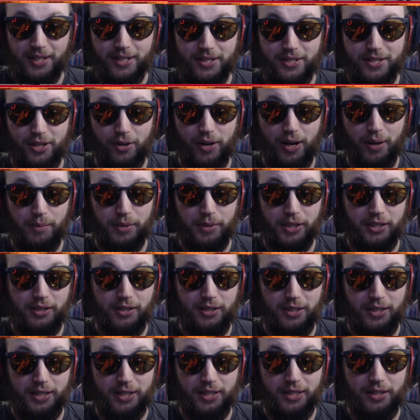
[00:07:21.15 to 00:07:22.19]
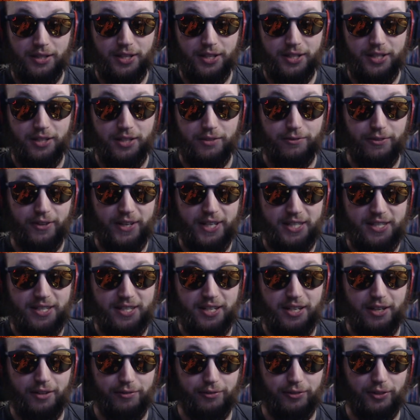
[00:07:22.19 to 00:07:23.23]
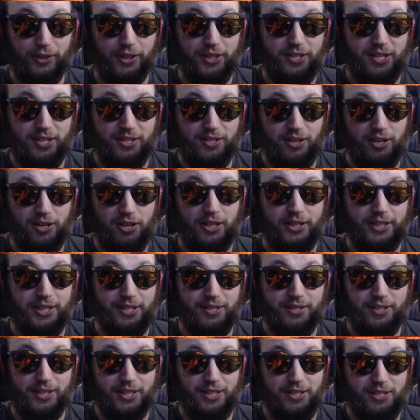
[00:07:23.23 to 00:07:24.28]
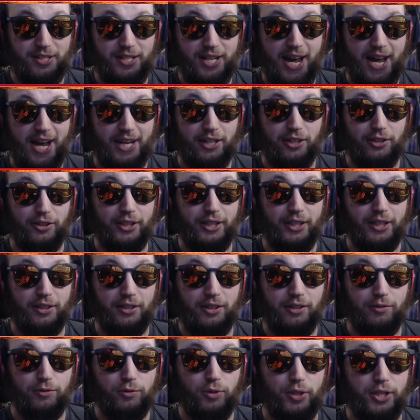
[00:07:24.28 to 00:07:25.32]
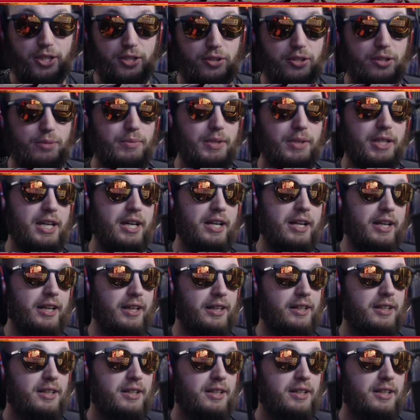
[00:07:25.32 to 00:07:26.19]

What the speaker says: So, I mean, the defense difference is honestly staggering of what you could be getting.